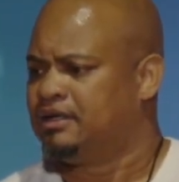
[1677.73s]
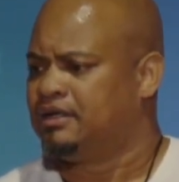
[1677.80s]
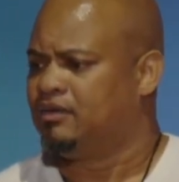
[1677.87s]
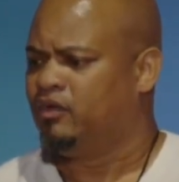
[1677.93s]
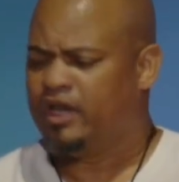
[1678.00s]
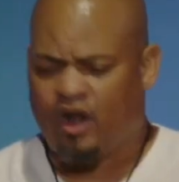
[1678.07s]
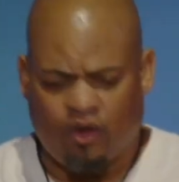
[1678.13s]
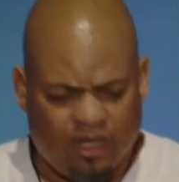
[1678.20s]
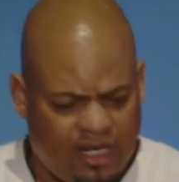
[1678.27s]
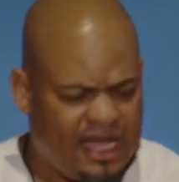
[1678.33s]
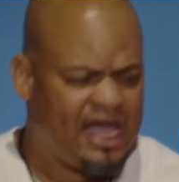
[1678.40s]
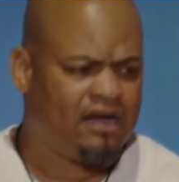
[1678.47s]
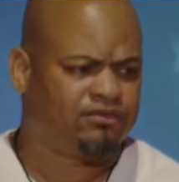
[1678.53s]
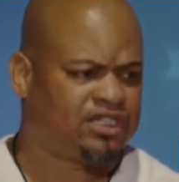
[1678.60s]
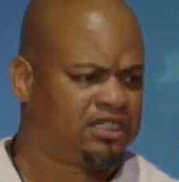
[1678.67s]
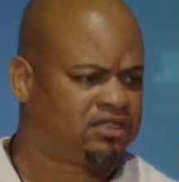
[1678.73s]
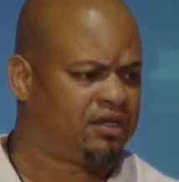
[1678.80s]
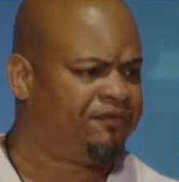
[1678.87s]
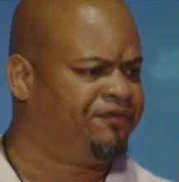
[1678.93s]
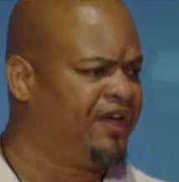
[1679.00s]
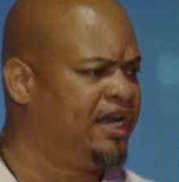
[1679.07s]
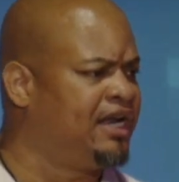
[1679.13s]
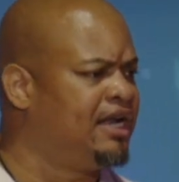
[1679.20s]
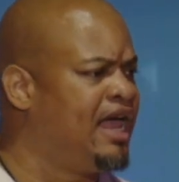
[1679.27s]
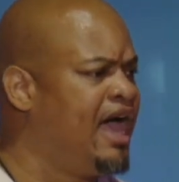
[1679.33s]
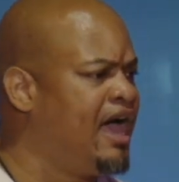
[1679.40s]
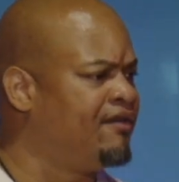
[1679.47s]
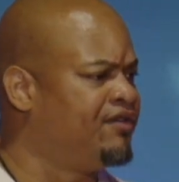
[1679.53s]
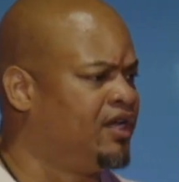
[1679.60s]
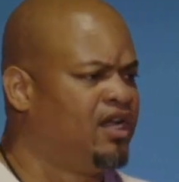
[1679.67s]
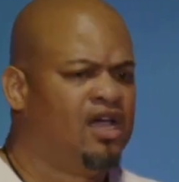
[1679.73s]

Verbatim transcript: We don't live just to fit into heaven